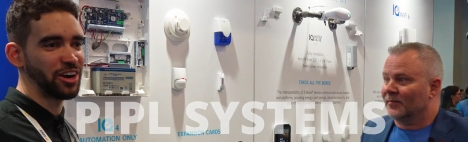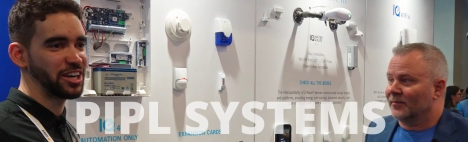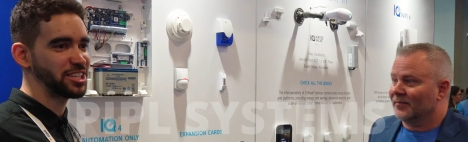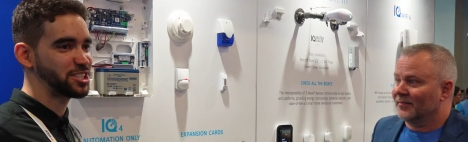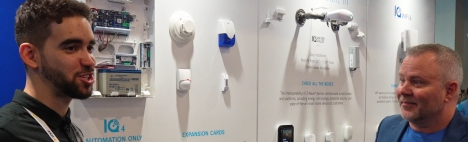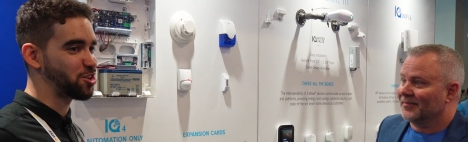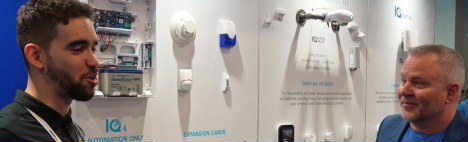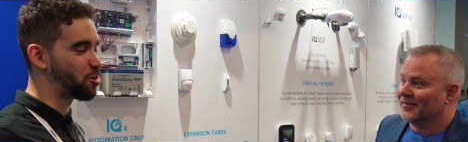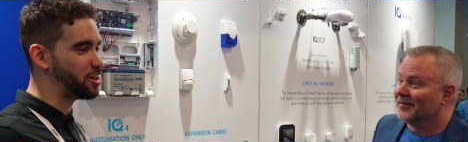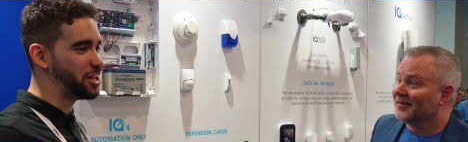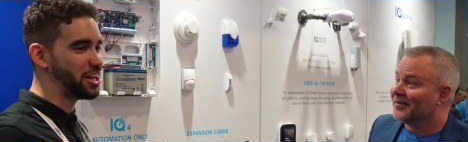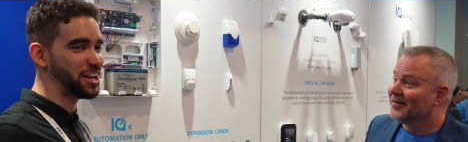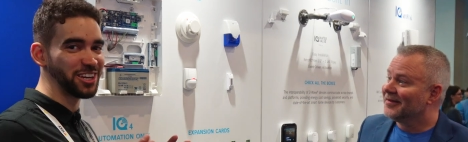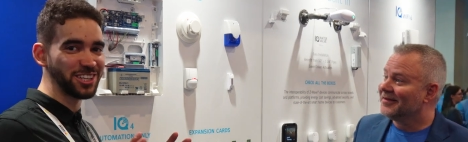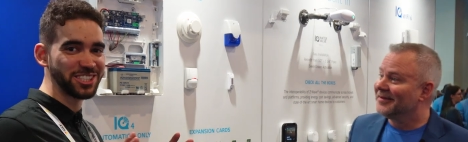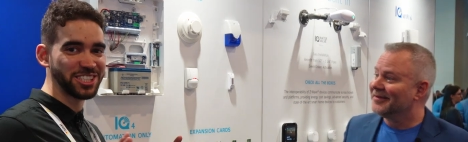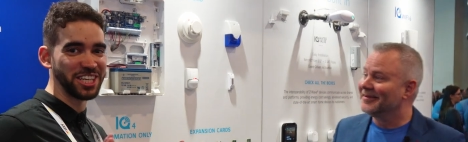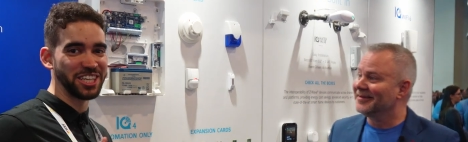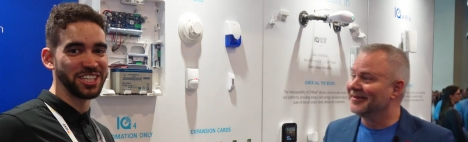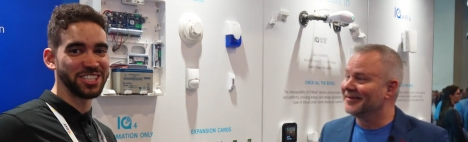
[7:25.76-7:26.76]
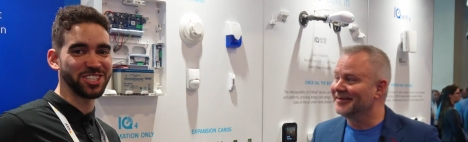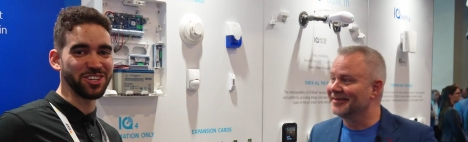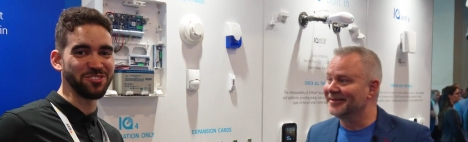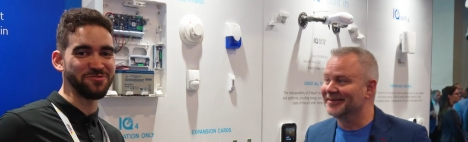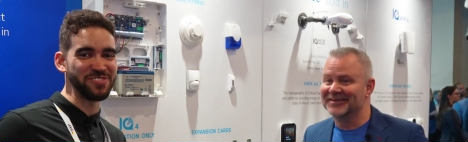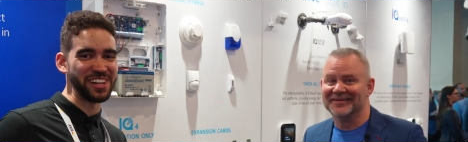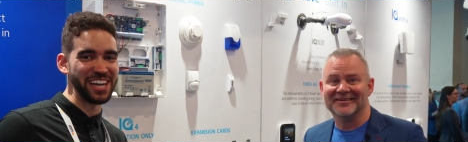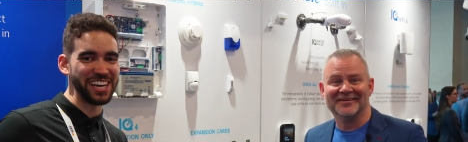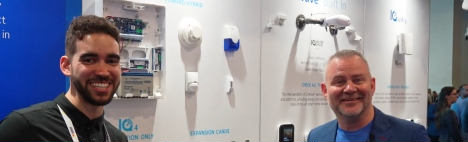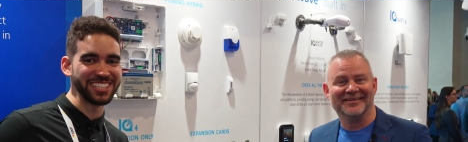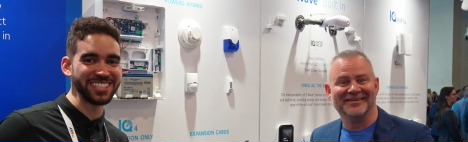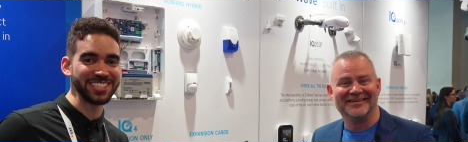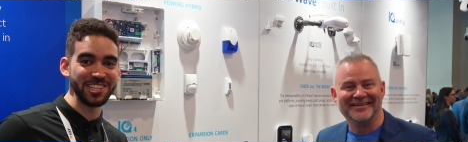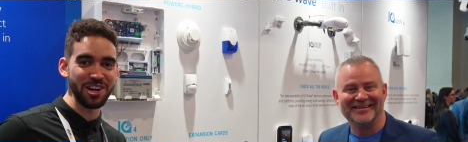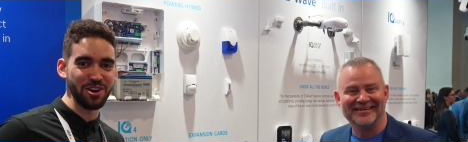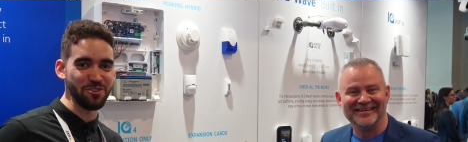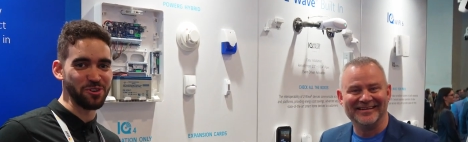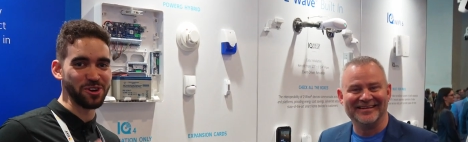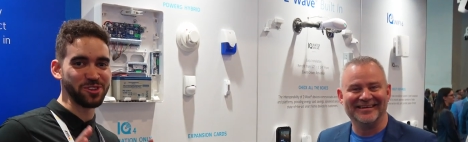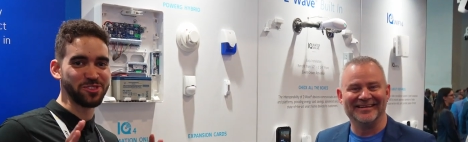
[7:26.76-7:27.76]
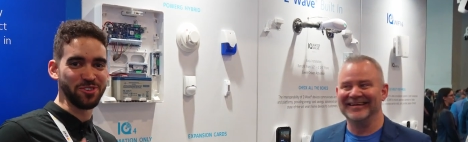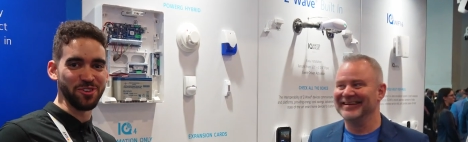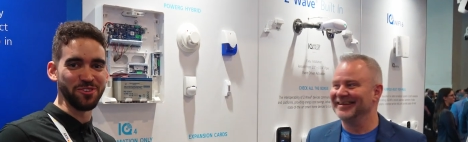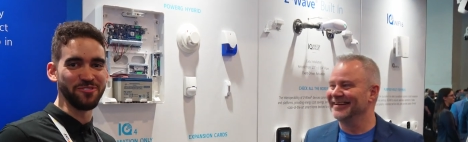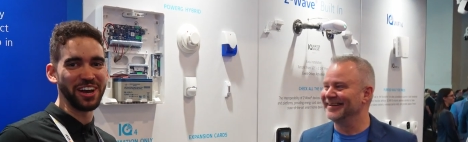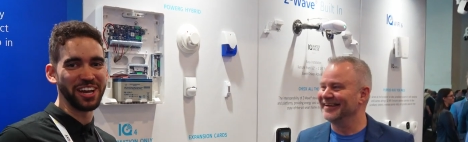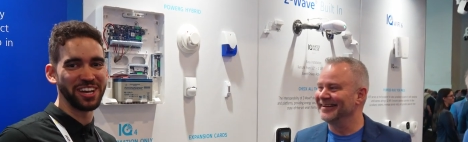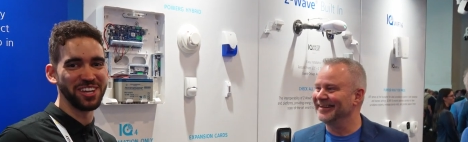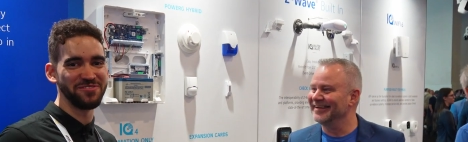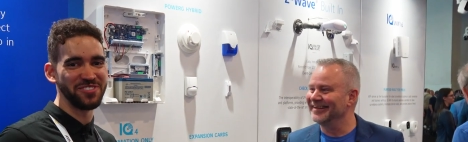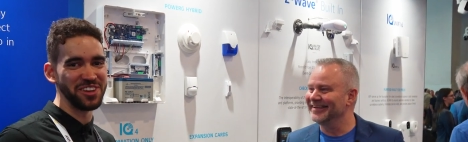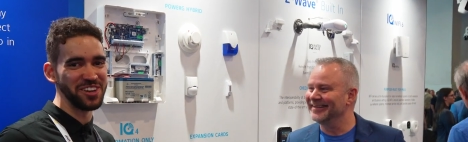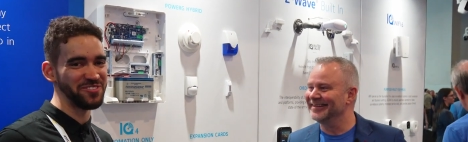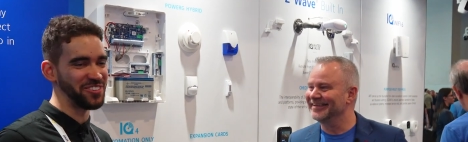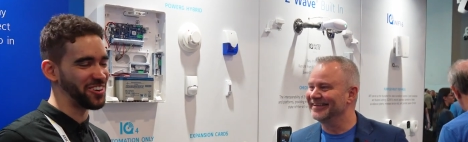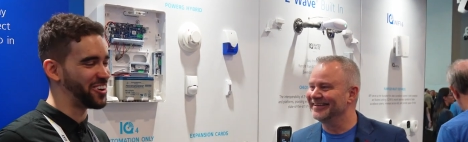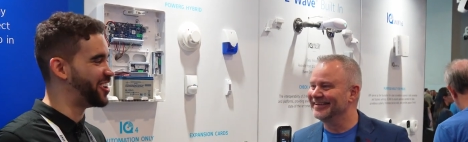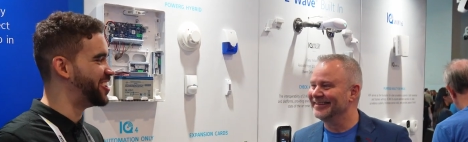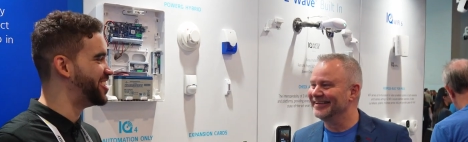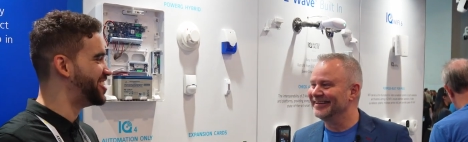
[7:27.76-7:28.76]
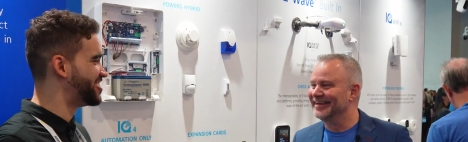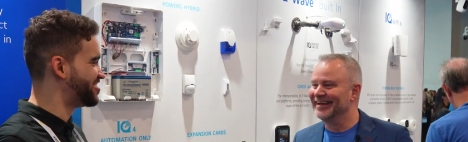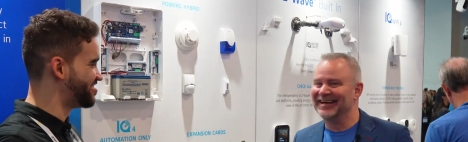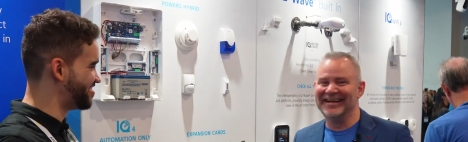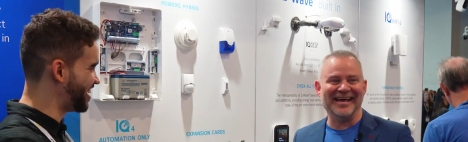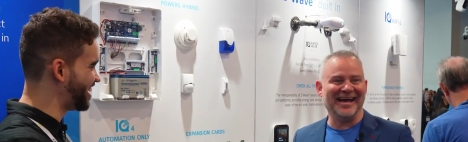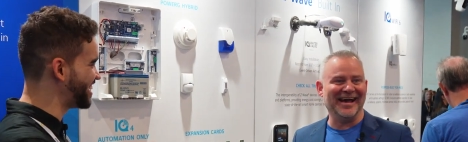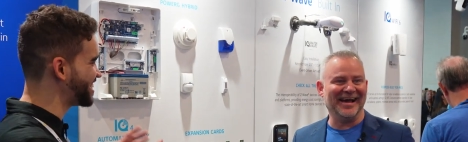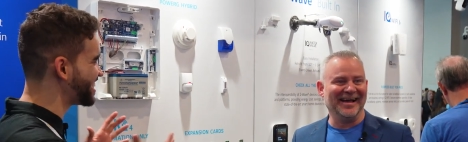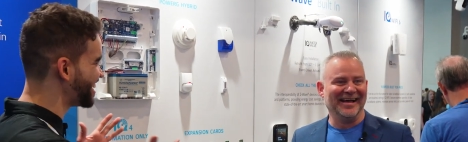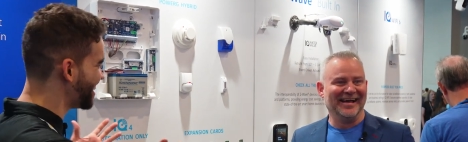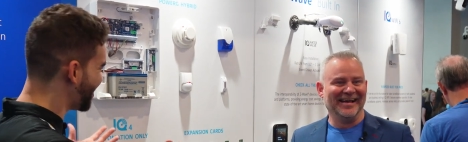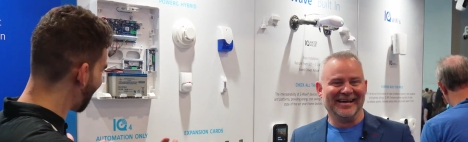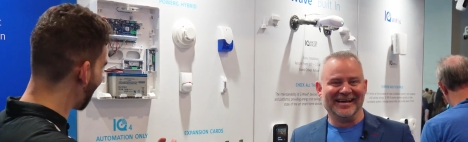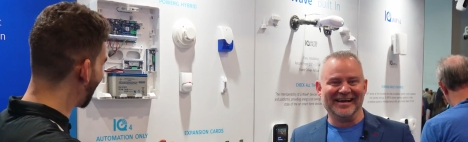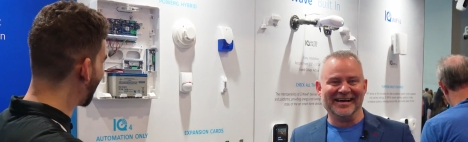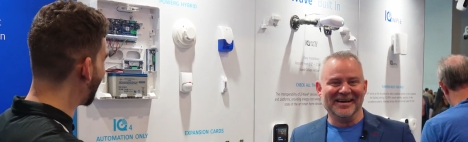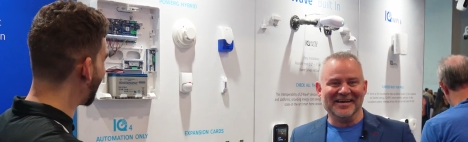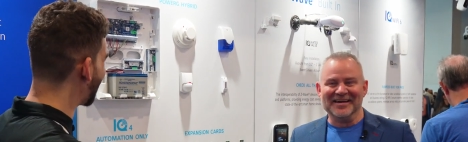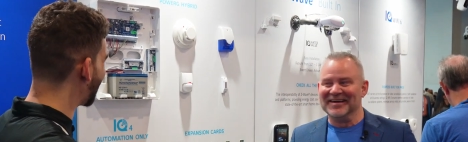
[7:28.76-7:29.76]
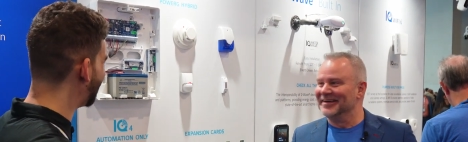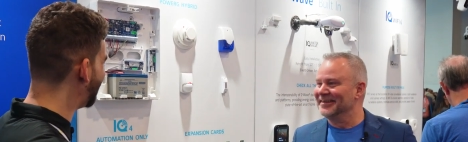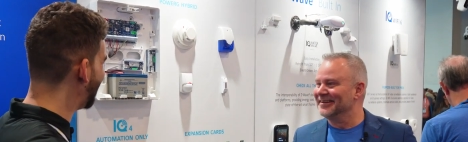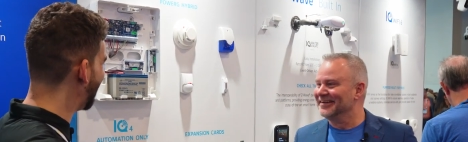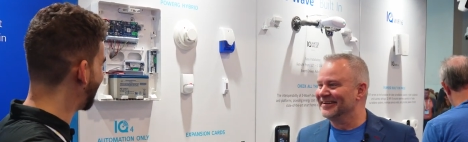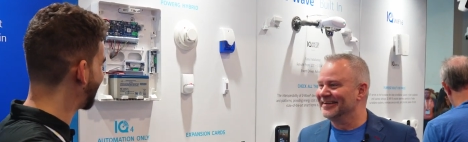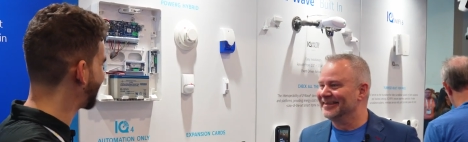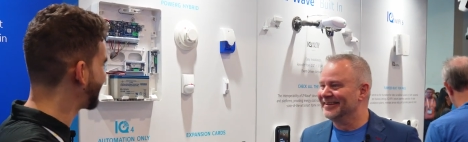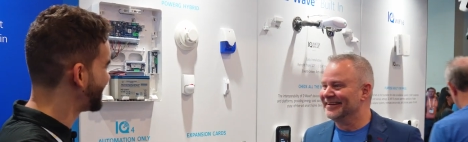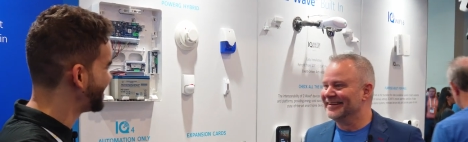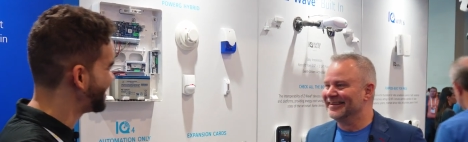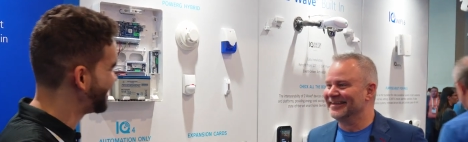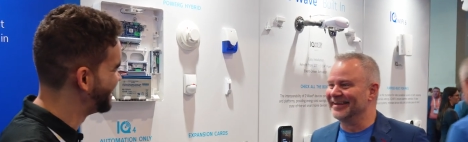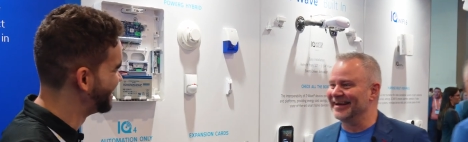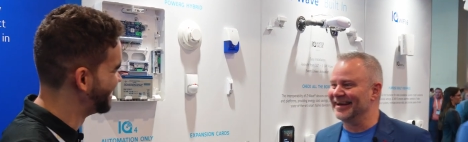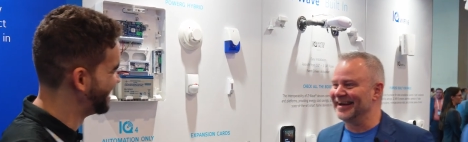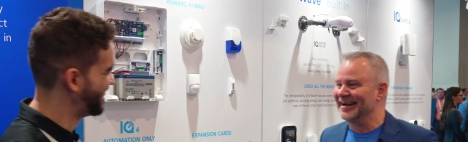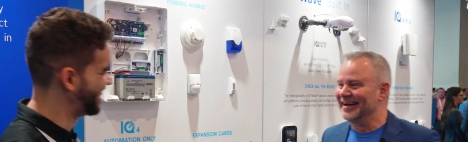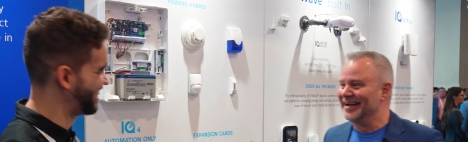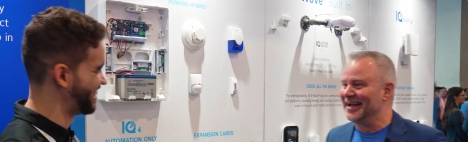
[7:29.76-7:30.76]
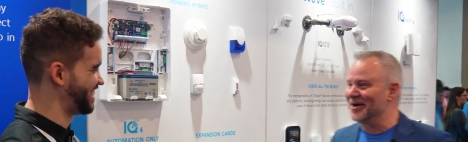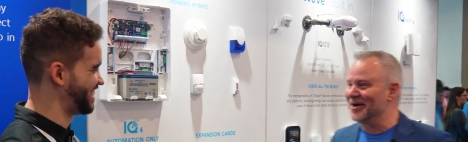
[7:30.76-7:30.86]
Speaker 1: right, so little change of plans. There were too many people, but yeah. we are back. Yeah,